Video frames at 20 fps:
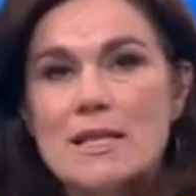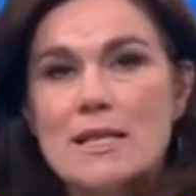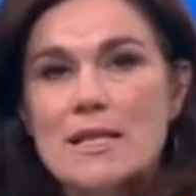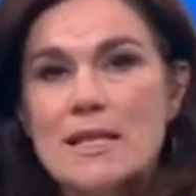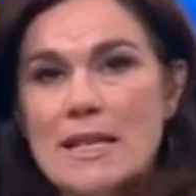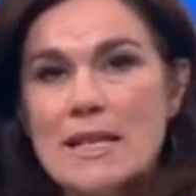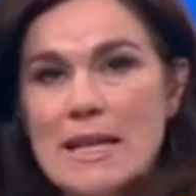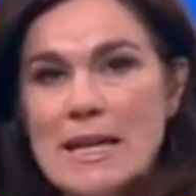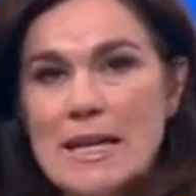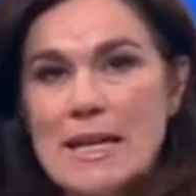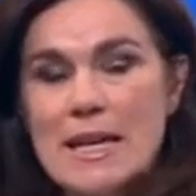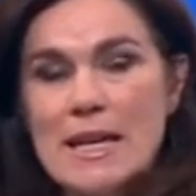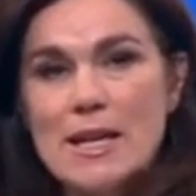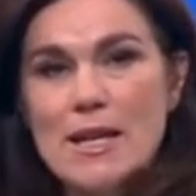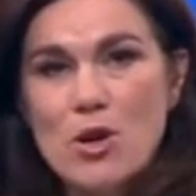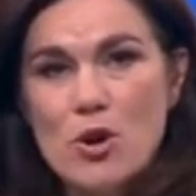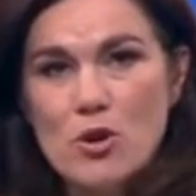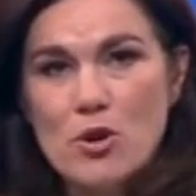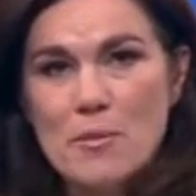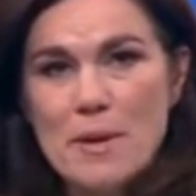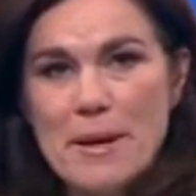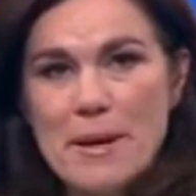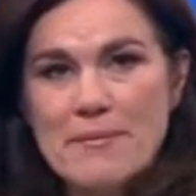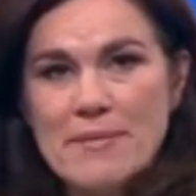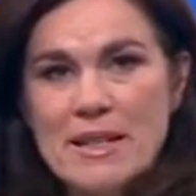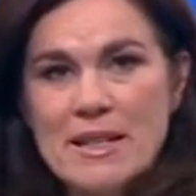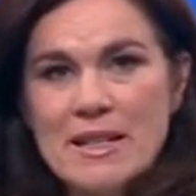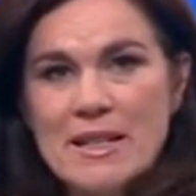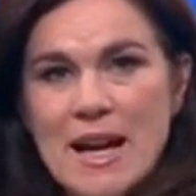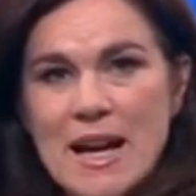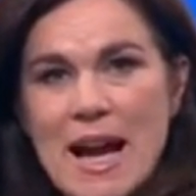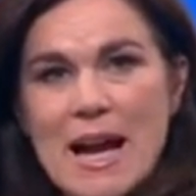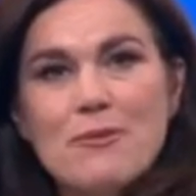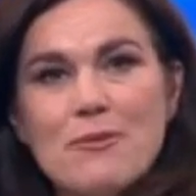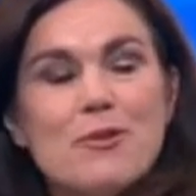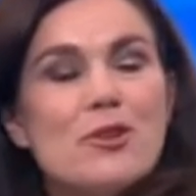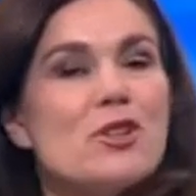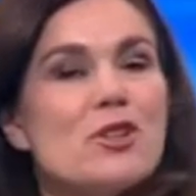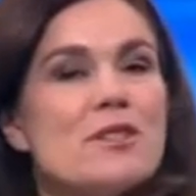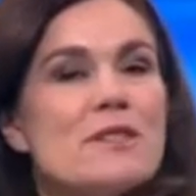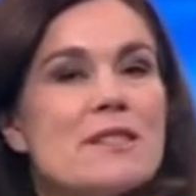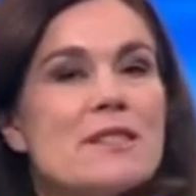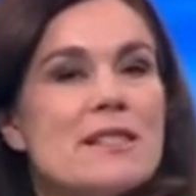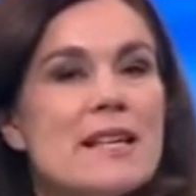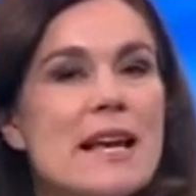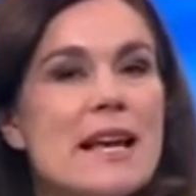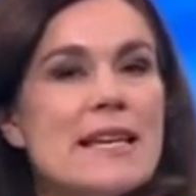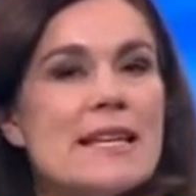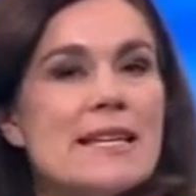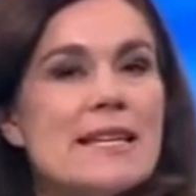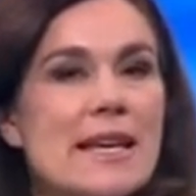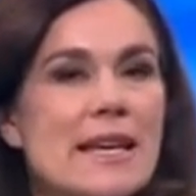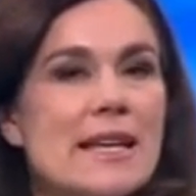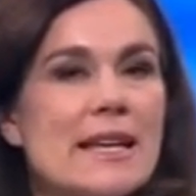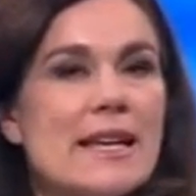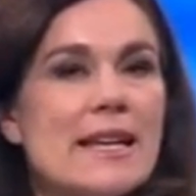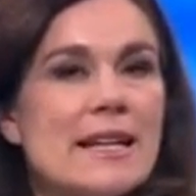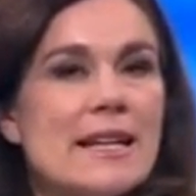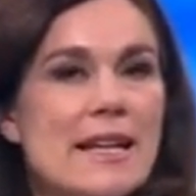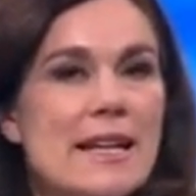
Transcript: the gig economy. Advocates say gigging